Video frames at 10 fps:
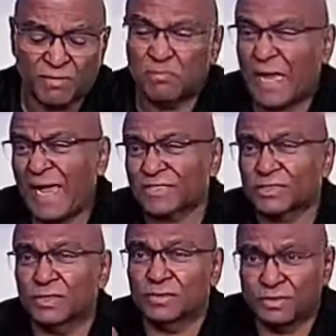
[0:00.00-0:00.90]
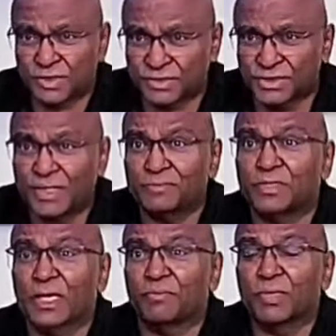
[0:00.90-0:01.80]
excellent at the same
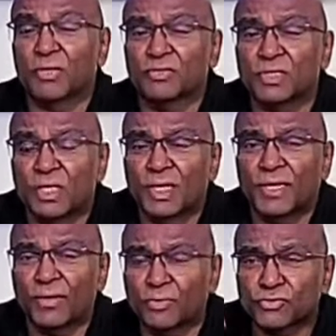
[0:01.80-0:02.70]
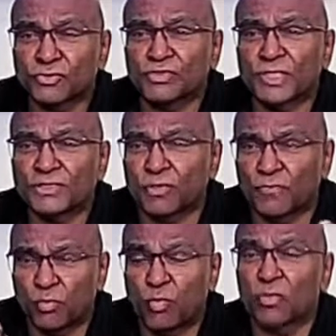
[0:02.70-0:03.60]
time, because it also sheds
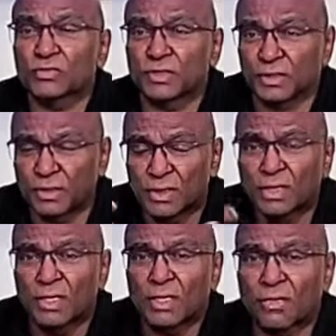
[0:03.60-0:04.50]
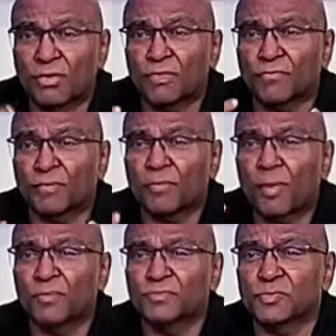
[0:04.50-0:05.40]
off water. A lot of the
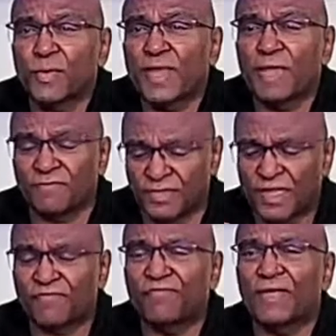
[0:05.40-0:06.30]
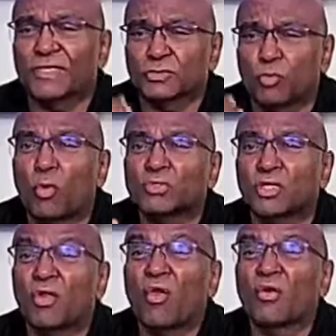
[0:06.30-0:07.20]
problems we have in that fat is
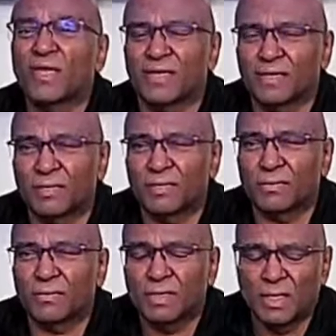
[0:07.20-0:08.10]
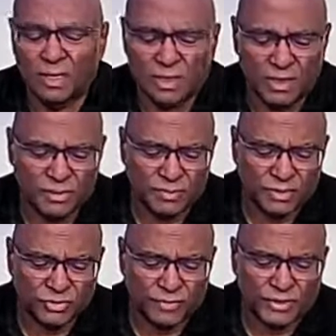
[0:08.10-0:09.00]
water logging, you know.
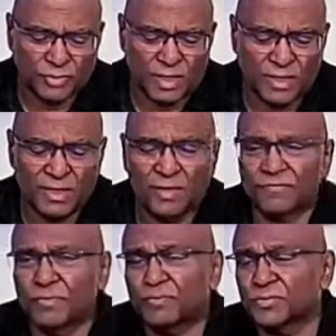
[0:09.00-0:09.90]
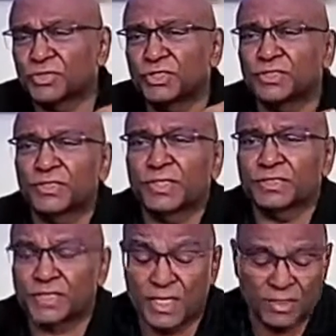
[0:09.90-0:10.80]
And so that's why I love the procedure that
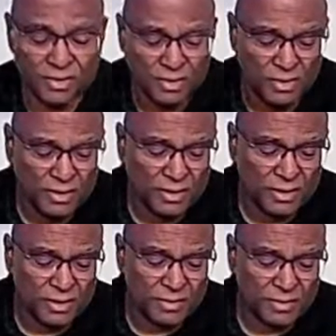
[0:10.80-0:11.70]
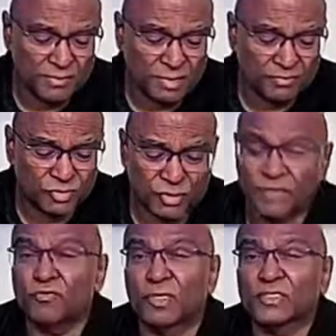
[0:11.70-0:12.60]
is here to
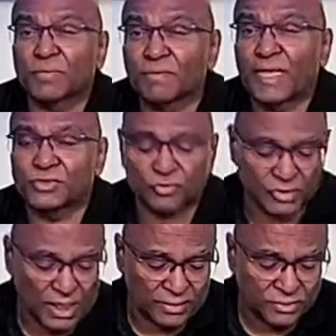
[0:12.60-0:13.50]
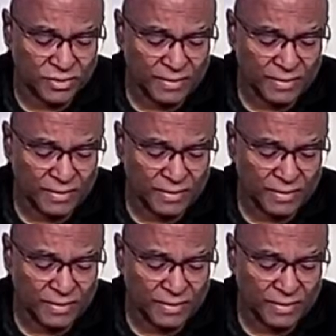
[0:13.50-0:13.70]
give you some nice results.